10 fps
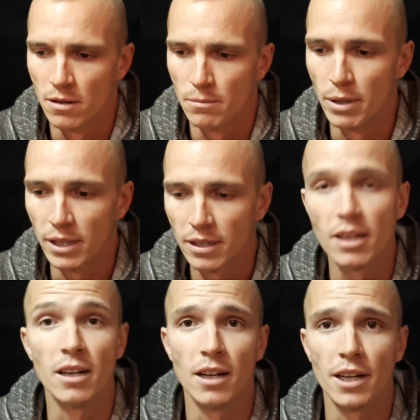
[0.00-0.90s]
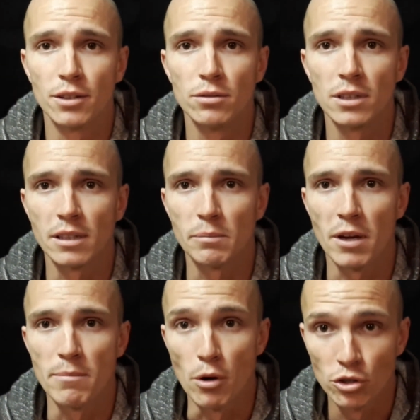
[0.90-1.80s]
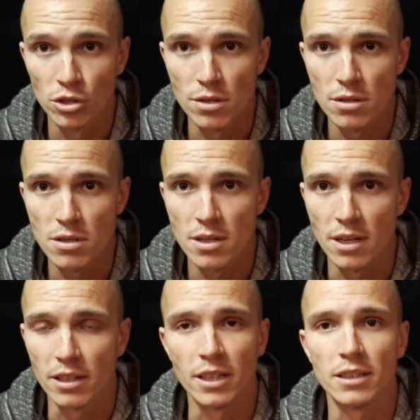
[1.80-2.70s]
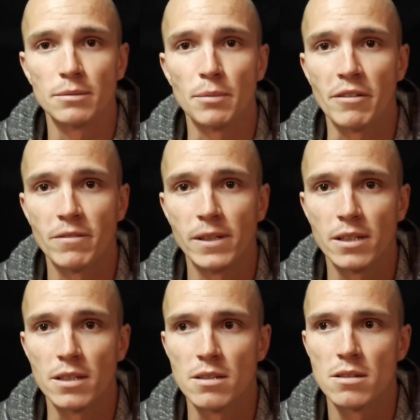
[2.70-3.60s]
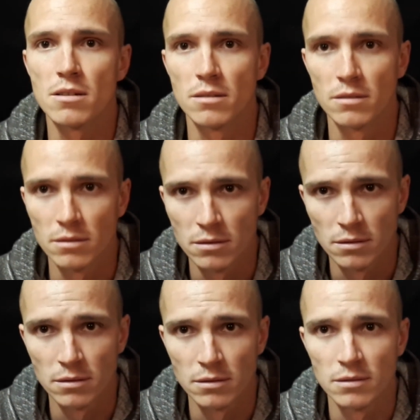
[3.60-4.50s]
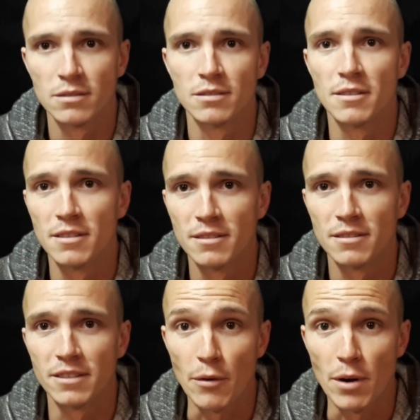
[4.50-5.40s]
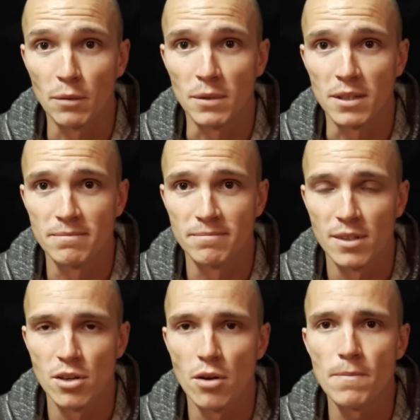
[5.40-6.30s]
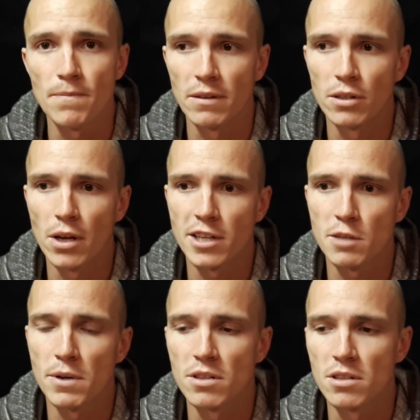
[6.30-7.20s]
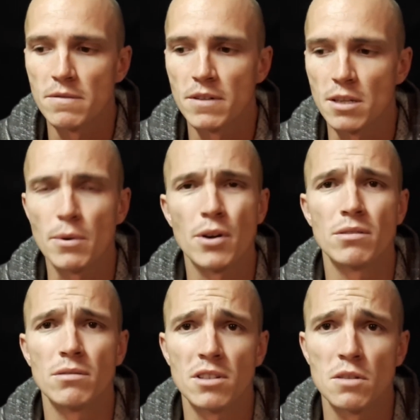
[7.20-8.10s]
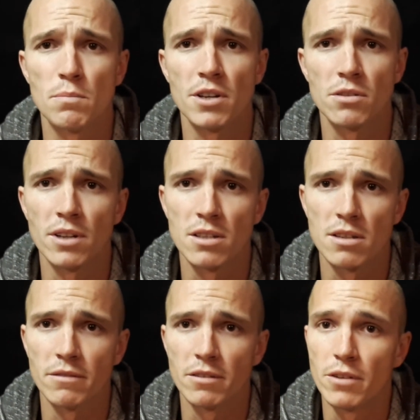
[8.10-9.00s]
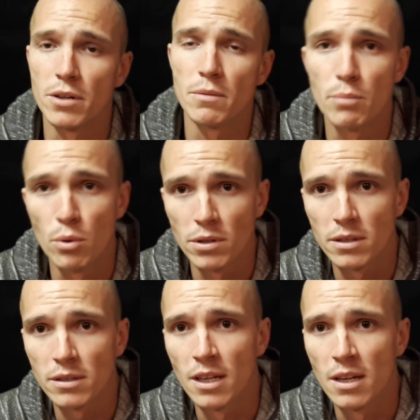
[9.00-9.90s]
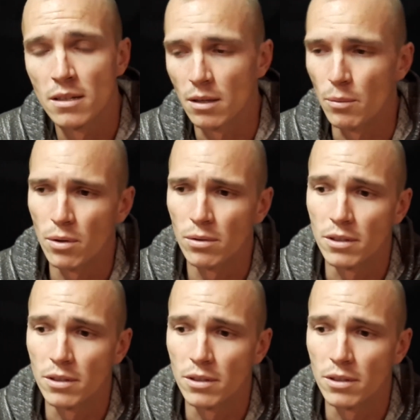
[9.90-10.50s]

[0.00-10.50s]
But I do not let my emotions and my feelings direct me. So, even though I experience these things, I'm going to express today something very important that we all